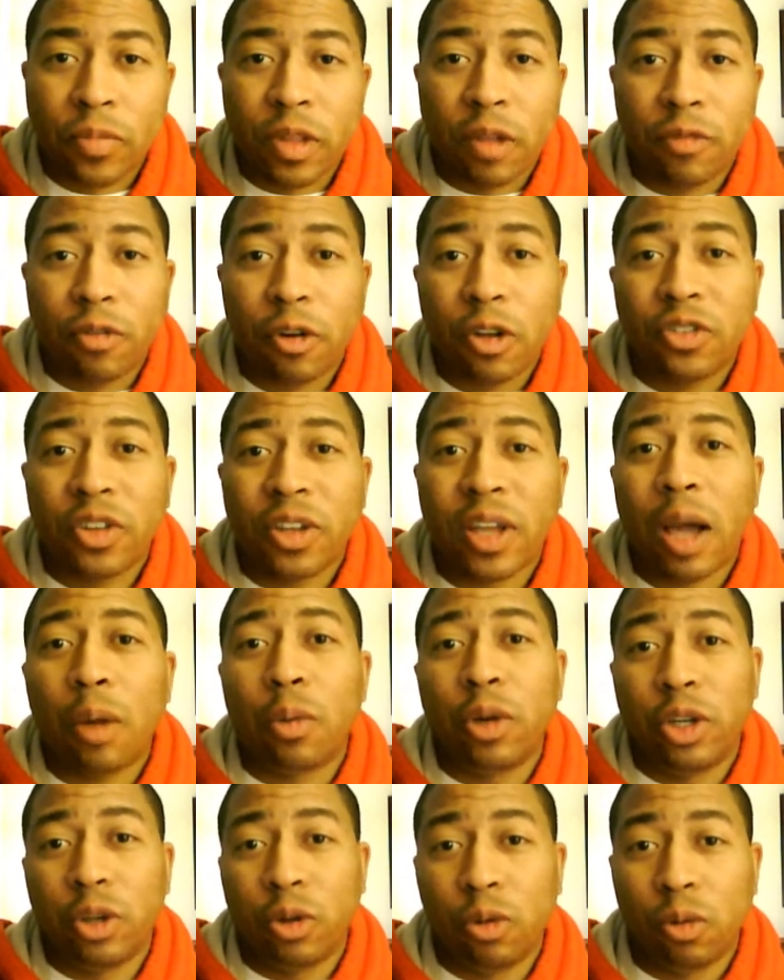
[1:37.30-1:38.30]
The first thing I
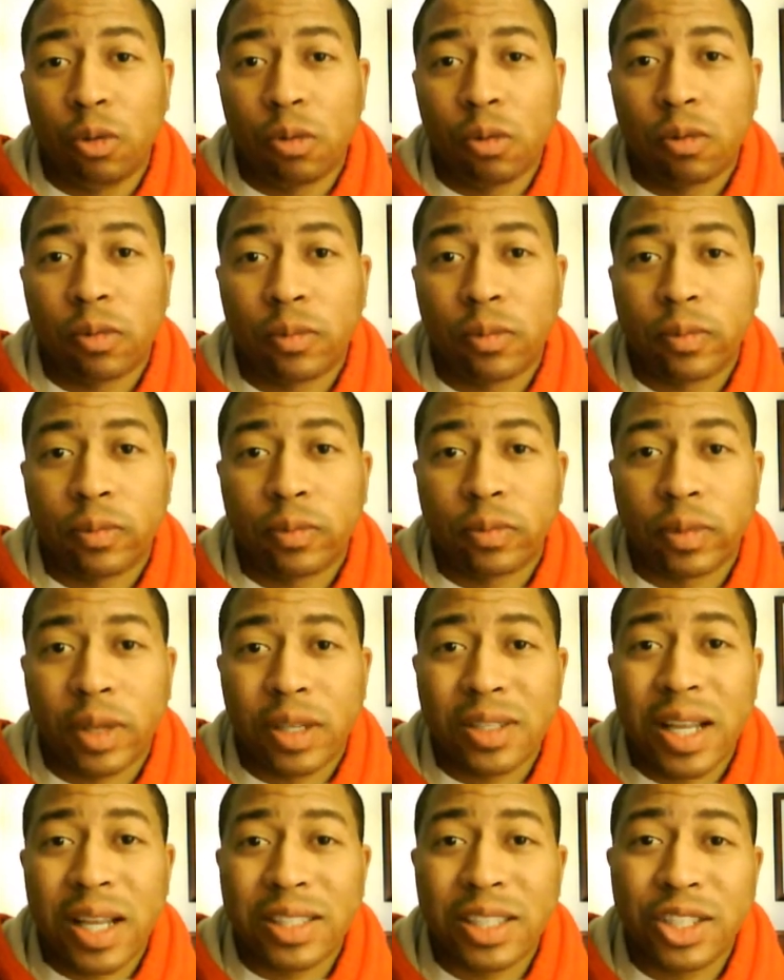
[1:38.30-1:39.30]
would do
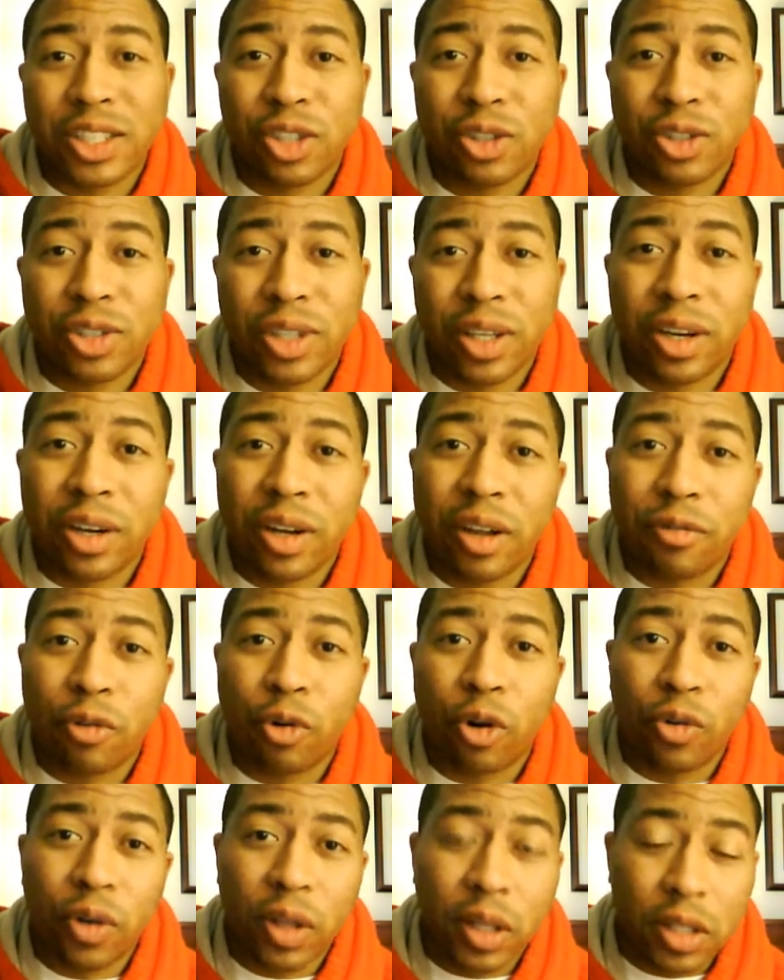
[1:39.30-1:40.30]
is actually search the internet
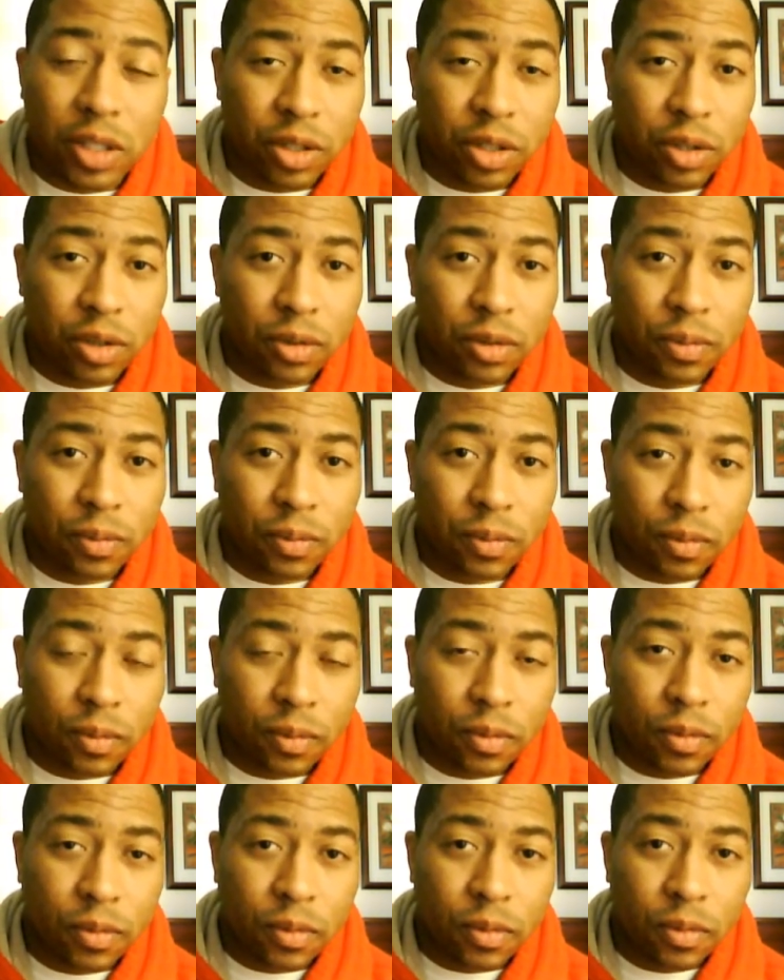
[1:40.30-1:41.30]
for a realtor.
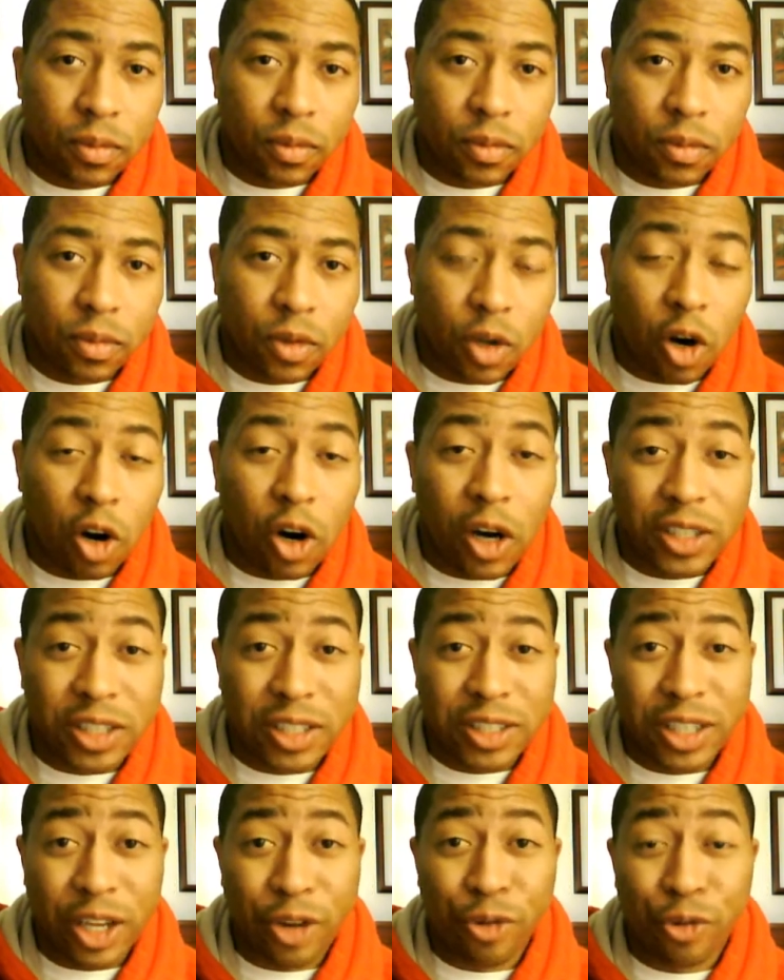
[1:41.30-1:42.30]
Or I
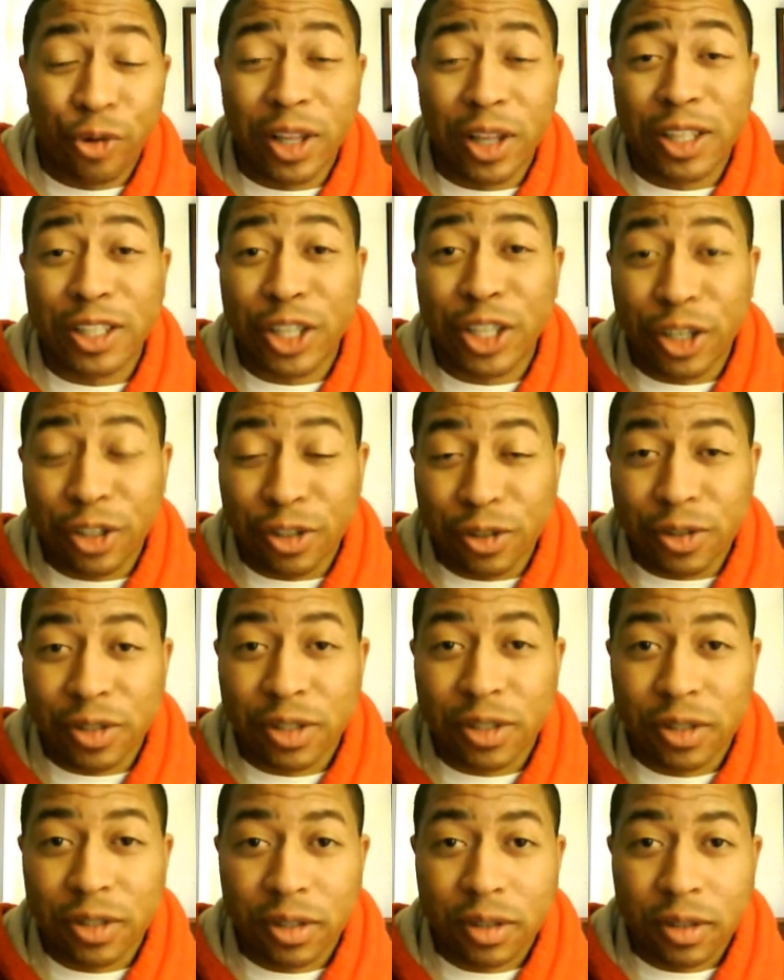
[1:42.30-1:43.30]
should say
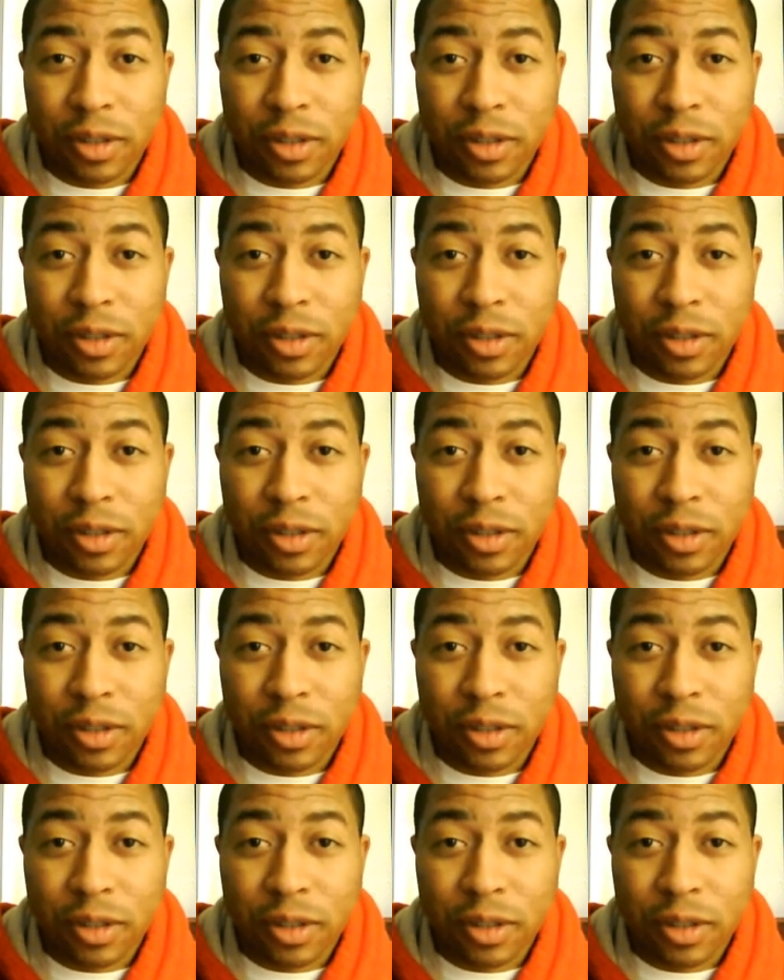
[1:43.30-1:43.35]
realtors.